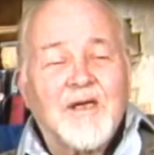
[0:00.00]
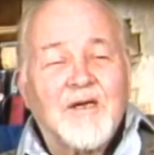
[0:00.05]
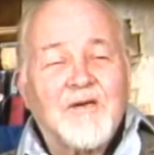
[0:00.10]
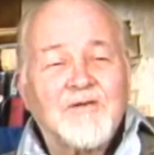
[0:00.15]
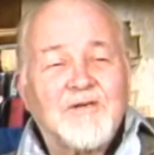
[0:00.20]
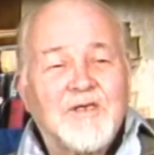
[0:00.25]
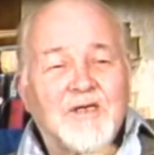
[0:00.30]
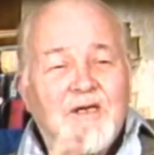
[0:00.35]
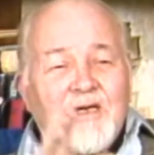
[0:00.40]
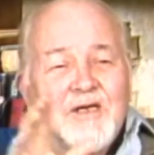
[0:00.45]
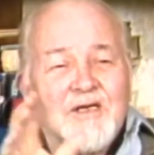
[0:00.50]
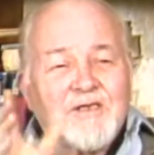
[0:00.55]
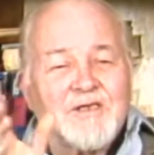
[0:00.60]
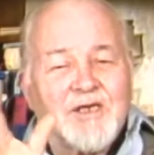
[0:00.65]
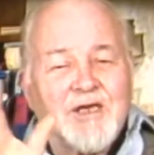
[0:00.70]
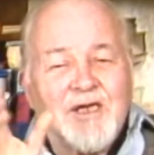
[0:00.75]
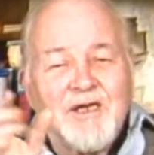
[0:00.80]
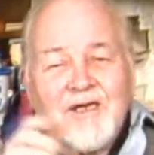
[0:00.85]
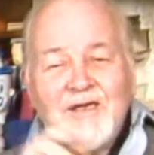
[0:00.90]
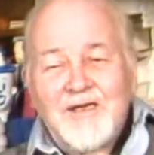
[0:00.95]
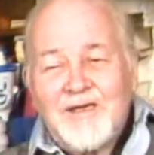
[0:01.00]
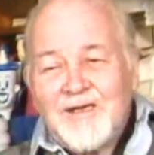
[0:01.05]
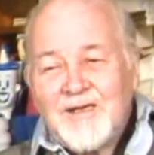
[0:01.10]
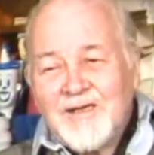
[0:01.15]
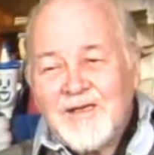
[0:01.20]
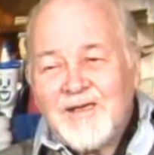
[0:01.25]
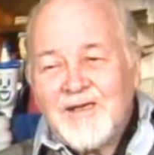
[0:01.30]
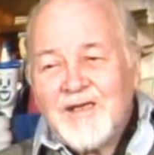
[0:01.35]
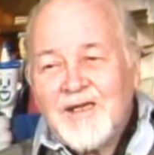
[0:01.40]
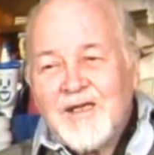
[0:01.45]
how should I say,
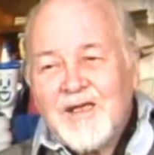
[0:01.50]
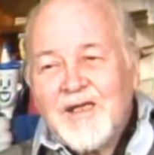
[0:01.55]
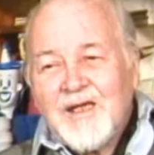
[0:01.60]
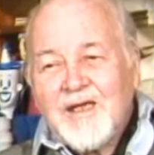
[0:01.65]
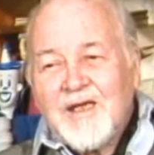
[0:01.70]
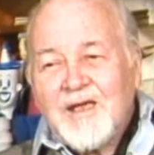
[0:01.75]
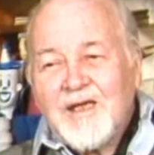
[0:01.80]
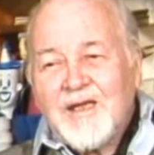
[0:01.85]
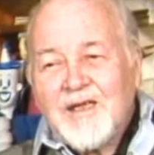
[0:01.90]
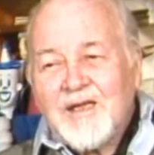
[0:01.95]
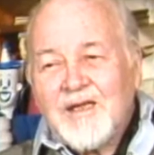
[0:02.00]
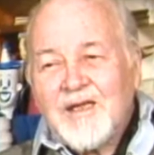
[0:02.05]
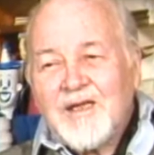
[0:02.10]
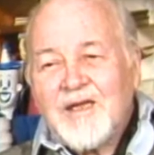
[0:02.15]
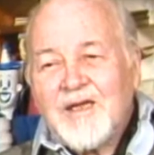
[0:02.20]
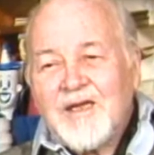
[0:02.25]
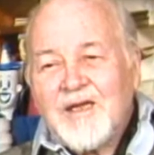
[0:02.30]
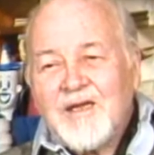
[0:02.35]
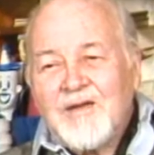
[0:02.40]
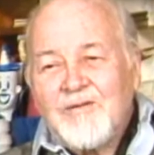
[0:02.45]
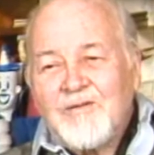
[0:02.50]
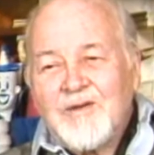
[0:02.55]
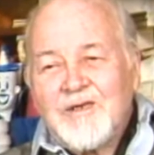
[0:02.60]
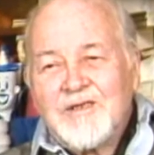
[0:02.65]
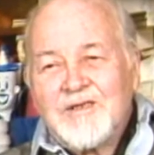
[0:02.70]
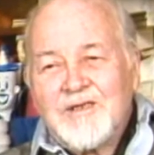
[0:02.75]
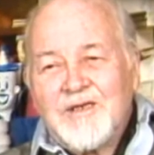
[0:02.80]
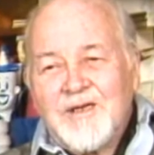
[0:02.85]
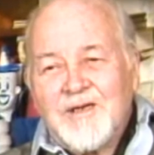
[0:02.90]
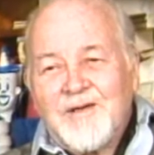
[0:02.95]
he
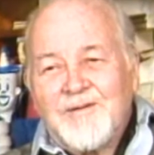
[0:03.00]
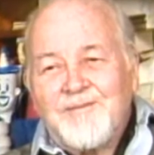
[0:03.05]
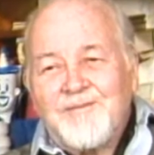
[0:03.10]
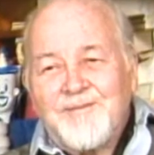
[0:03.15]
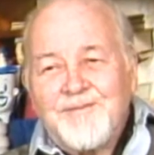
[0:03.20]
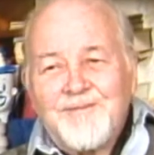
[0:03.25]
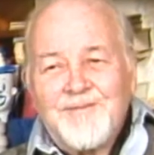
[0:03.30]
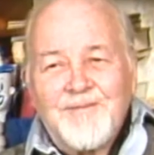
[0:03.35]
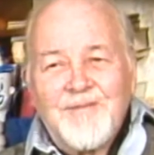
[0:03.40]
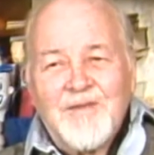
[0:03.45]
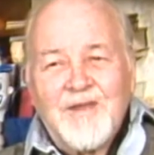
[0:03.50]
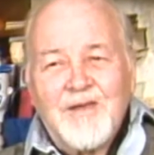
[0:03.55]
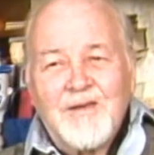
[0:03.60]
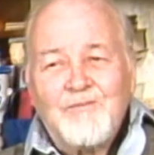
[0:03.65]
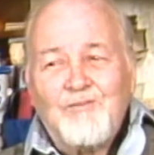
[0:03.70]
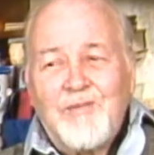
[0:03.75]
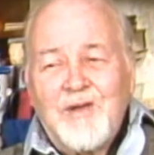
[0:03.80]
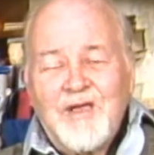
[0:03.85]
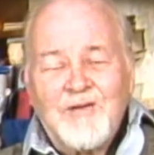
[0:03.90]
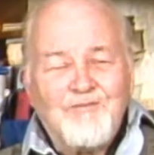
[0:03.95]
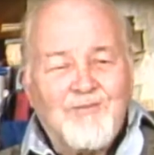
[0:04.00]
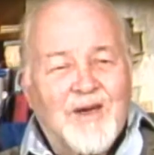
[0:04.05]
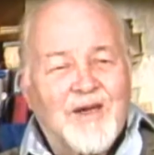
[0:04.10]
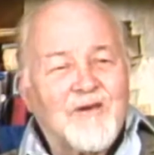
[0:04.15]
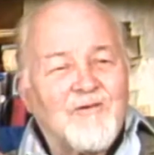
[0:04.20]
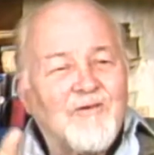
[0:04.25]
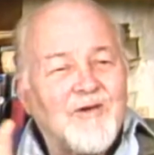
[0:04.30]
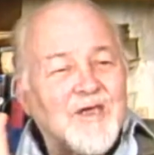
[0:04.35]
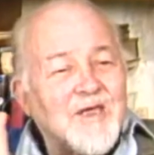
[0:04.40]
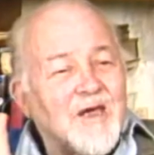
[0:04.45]
was
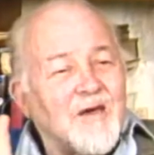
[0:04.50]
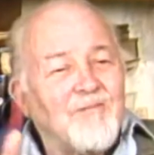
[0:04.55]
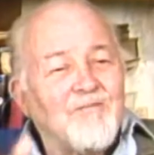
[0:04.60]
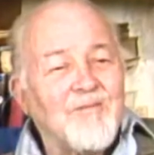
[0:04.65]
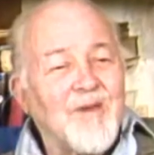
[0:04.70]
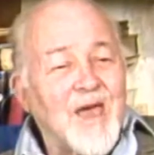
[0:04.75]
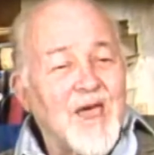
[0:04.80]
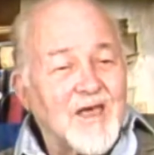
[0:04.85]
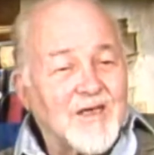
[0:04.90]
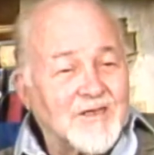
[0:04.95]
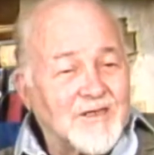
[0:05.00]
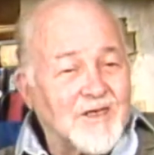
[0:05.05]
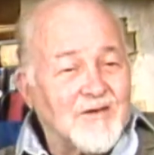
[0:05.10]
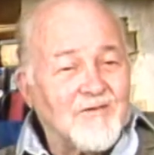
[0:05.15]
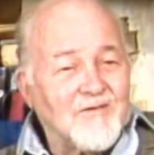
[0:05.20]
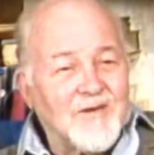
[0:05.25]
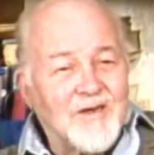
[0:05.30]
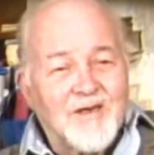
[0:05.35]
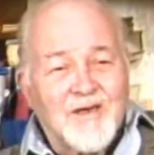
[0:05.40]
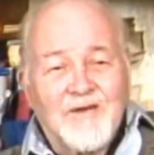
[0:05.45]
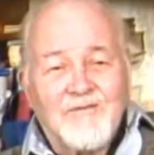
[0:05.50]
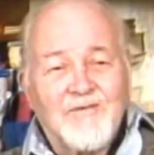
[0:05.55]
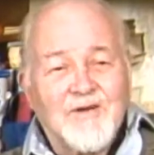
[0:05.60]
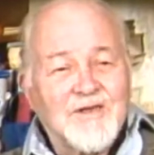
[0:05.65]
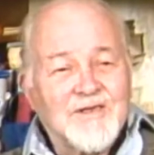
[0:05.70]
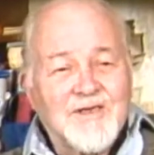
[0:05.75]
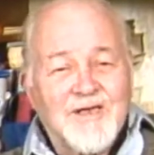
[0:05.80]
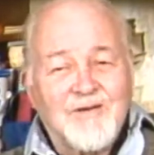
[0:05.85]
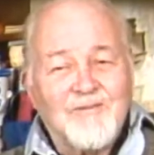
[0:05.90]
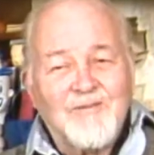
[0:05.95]
buttering up Max every
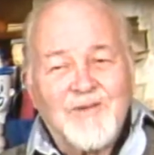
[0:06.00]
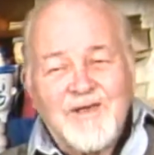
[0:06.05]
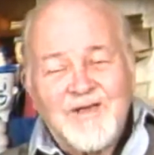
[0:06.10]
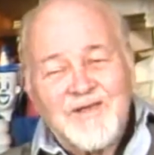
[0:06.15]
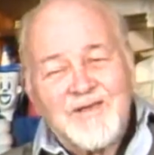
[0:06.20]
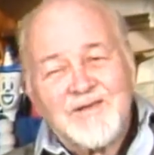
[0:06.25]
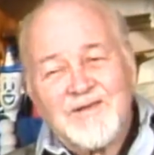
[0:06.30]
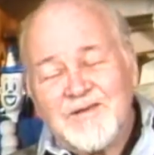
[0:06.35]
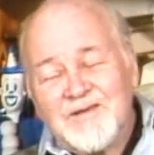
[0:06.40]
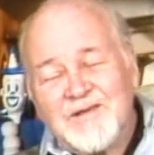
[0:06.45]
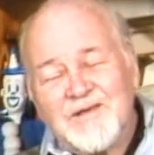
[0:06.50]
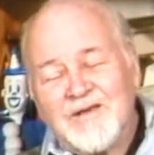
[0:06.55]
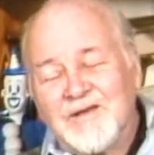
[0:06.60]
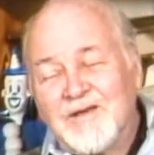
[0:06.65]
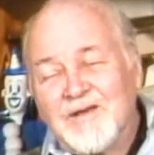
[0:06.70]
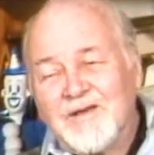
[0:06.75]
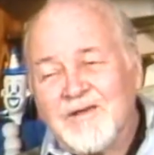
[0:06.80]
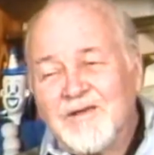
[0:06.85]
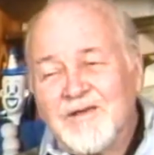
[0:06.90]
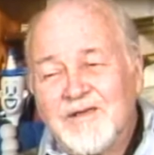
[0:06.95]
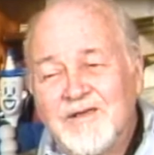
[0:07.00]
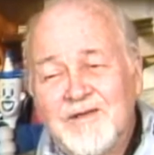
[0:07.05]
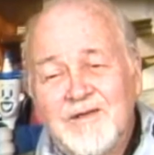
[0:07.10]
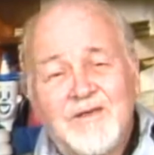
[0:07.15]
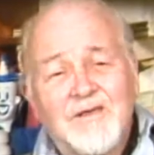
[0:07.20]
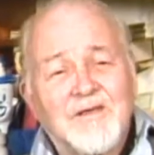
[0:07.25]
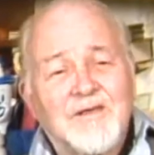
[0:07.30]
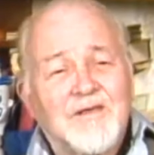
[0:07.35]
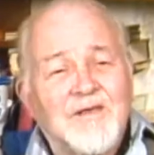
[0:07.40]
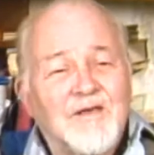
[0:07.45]
10 minutes.
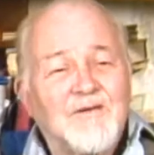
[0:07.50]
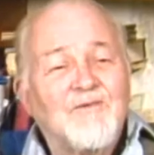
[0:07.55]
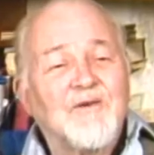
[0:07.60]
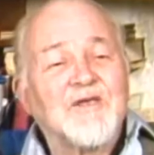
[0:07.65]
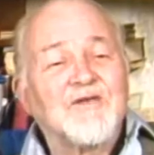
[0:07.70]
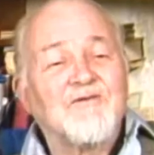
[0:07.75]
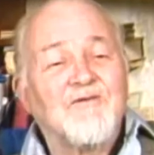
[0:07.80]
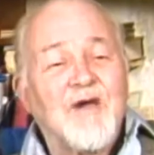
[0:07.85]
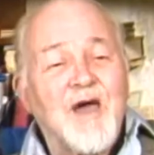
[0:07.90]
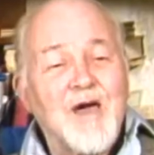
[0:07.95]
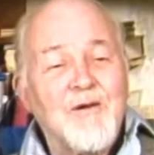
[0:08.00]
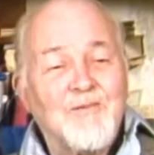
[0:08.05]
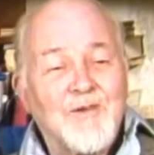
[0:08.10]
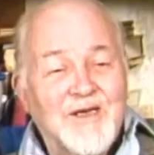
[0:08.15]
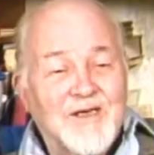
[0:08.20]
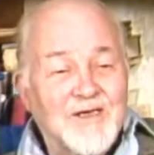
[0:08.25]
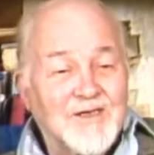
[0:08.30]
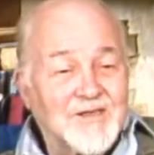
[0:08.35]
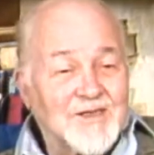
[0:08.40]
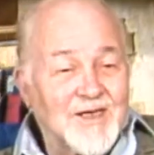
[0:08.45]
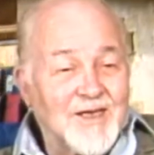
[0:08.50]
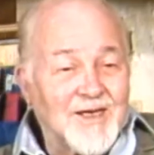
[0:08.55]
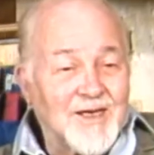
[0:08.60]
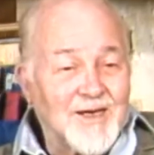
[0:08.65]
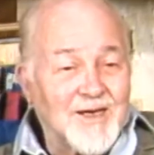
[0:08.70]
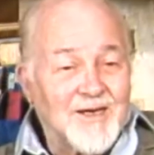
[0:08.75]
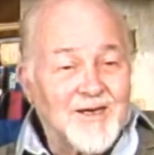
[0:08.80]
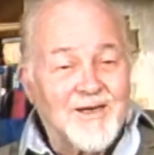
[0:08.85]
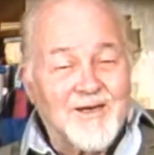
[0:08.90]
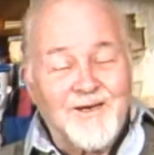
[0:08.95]
It was vomitous to
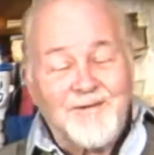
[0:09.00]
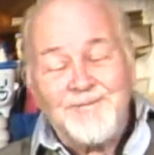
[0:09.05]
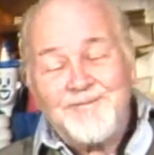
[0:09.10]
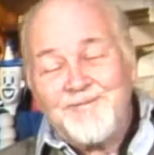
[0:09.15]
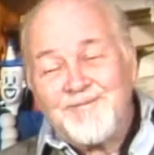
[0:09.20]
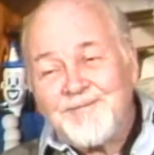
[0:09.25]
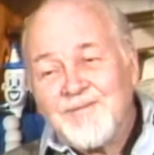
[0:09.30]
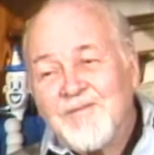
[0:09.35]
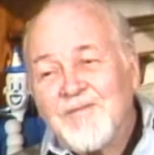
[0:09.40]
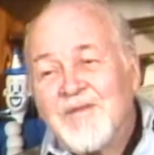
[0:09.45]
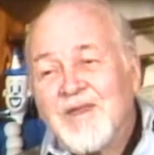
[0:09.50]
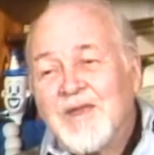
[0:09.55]
hear him.